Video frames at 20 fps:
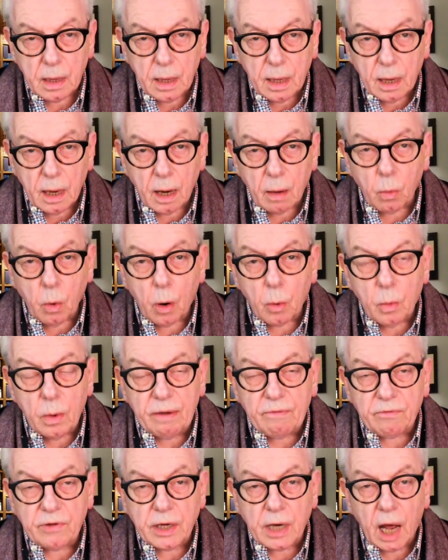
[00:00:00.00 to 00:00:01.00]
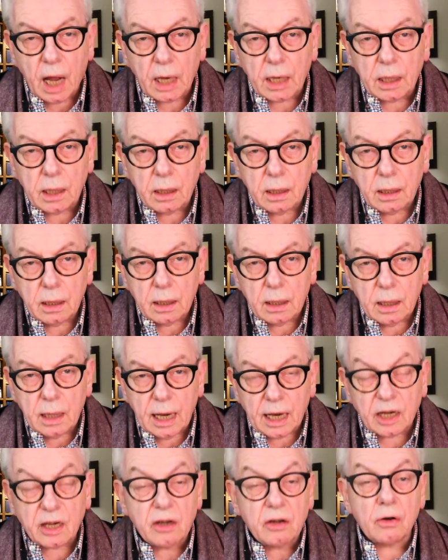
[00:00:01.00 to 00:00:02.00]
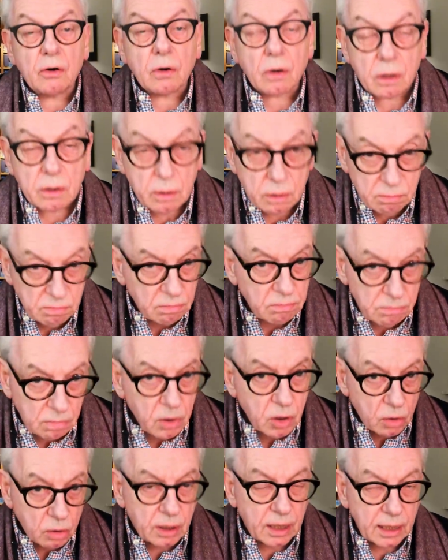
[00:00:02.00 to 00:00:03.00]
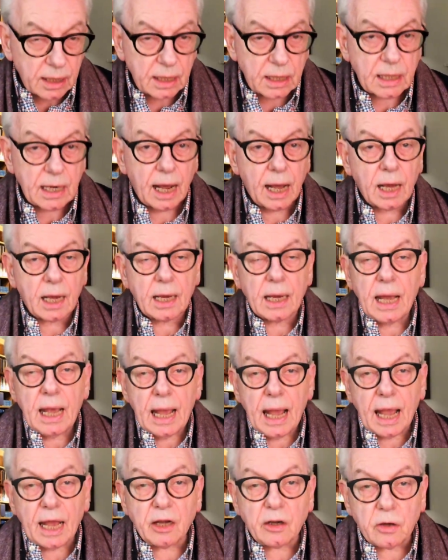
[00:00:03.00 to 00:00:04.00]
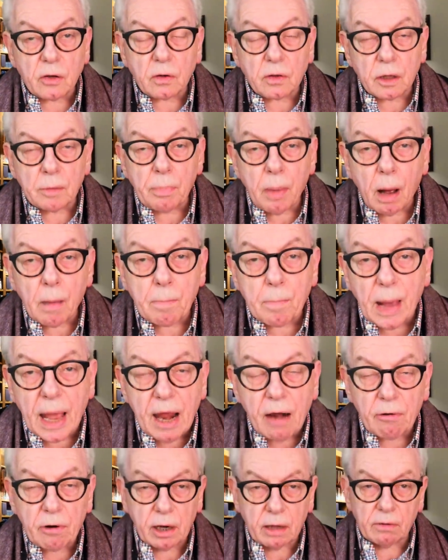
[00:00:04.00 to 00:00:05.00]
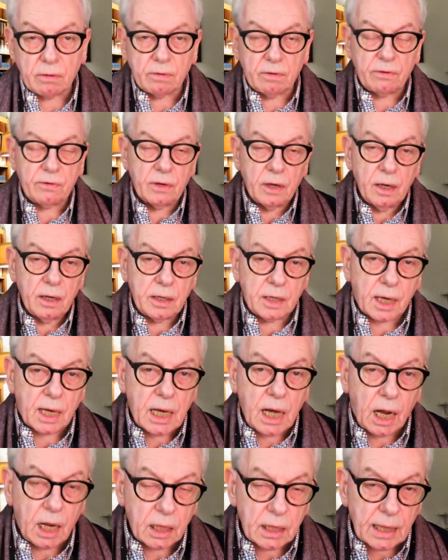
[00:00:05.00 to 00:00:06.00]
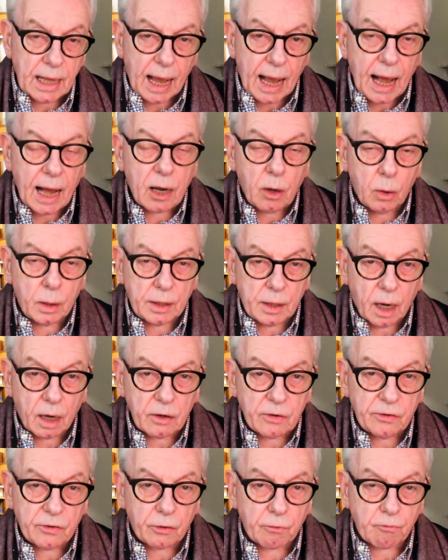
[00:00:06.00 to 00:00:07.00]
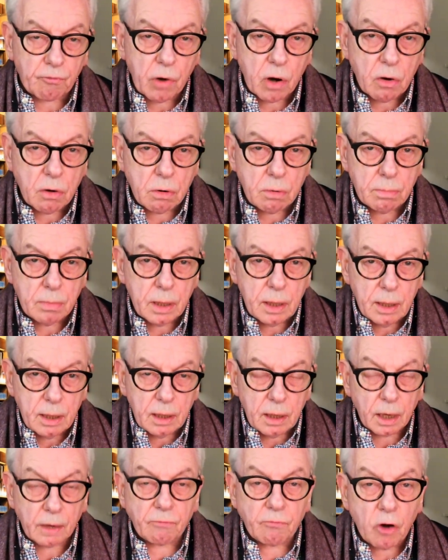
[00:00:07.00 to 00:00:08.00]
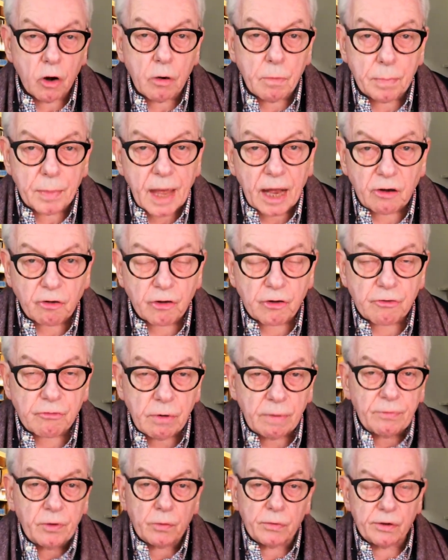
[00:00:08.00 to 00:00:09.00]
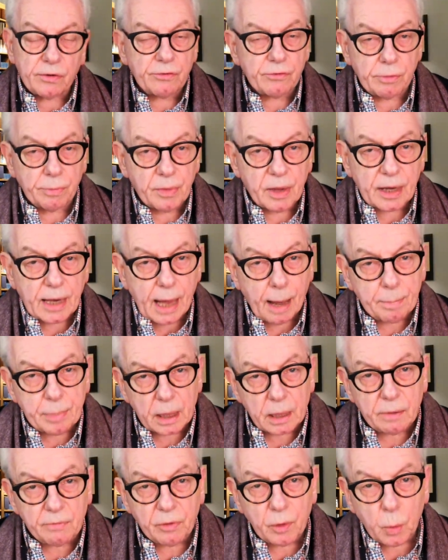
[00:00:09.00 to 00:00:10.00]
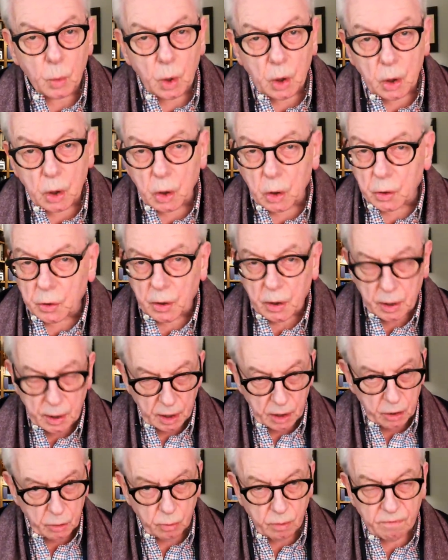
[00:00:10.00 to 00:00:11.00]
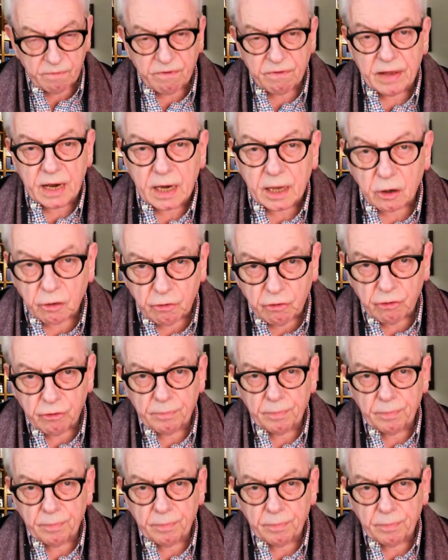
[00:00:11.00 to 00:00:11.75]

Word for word: And what we've done it took, who did it take? It took the barbarians to cut the aqueducts to Rome, and Rome then shrivels from the capital of the world to a village.